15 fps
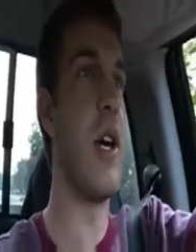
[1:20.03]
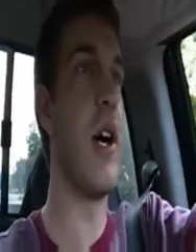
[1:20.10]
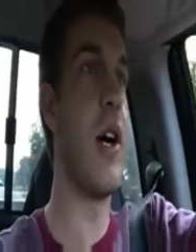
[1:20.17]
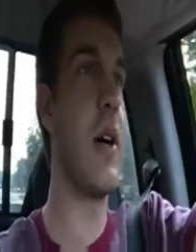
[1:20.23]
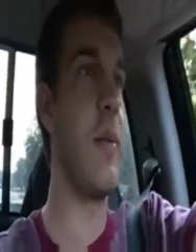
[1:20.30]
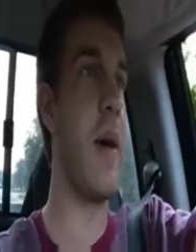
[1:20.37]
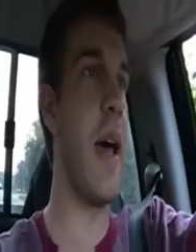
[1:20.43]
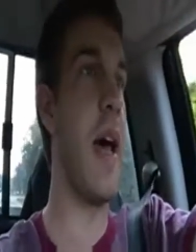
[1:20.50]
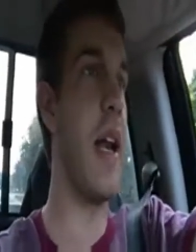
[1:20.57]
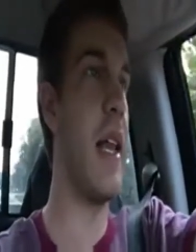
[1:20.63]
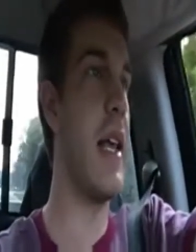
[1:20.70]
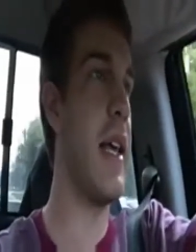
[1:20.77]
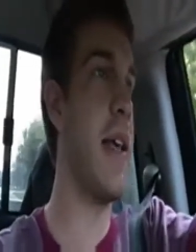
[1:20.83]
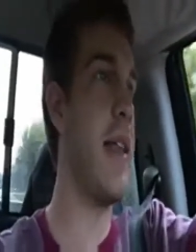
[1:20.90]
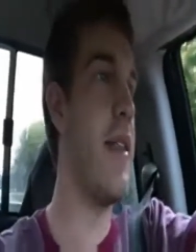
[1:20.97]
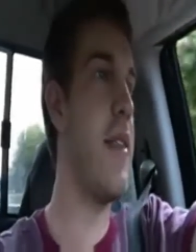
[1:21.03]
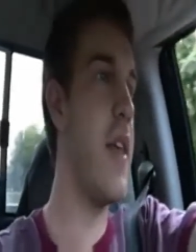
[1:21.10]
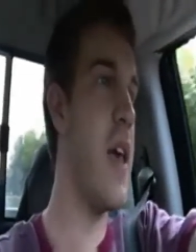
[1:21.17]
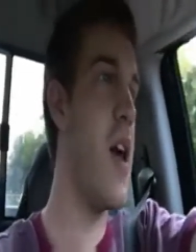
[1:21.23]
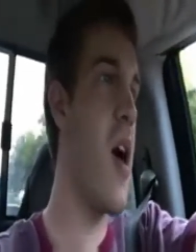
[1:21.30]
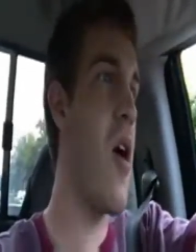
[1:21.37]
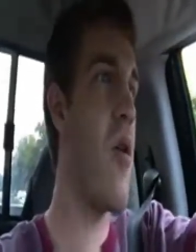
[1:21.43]
me talk about
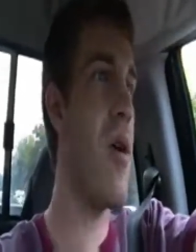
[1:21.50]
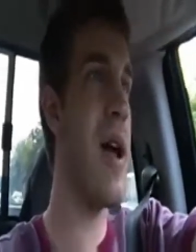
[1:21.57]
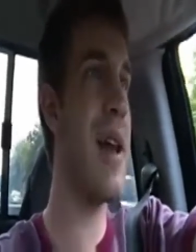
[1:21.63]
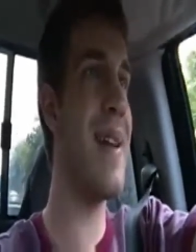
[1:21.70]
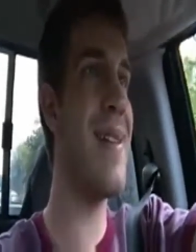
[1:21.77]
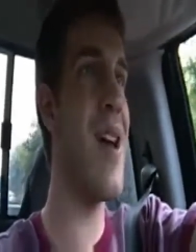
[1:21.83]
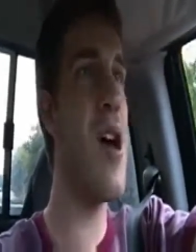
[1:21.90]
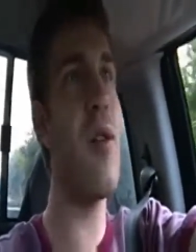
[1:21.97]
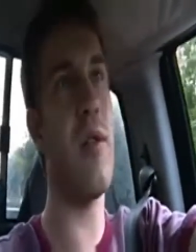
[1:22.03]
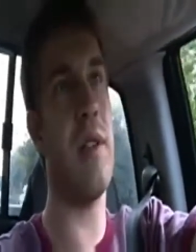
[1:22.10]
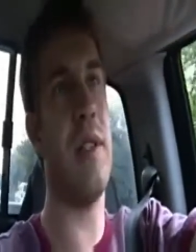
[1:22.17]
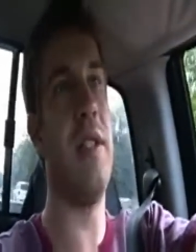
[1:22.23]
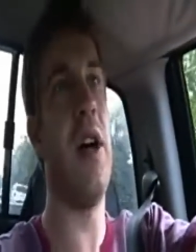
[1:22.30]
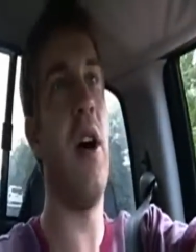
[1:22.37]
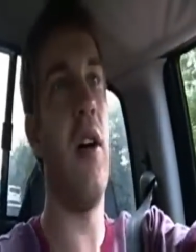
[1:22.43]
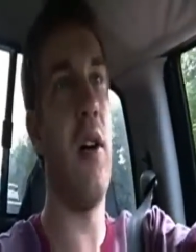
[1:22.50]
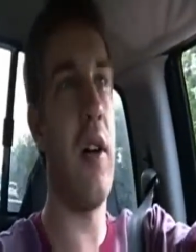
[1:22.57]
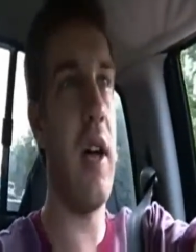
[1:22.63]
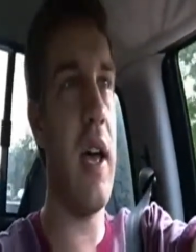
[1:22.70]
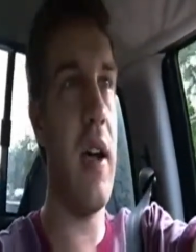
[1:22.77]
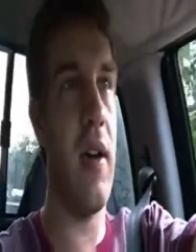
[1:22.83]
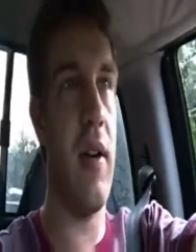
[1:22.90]
it, they already know it's
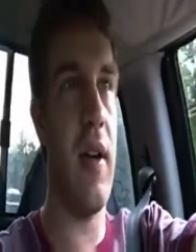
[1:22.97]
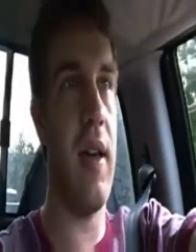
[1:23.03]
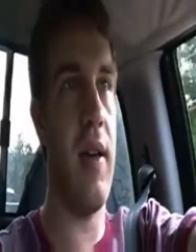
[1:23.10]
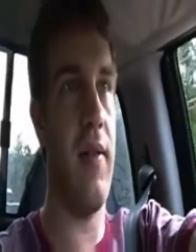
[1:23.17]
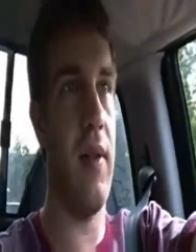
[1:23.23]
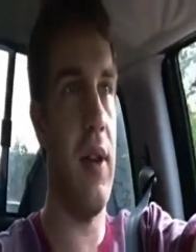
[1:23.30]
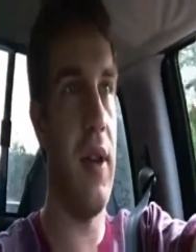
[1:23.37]
dog hair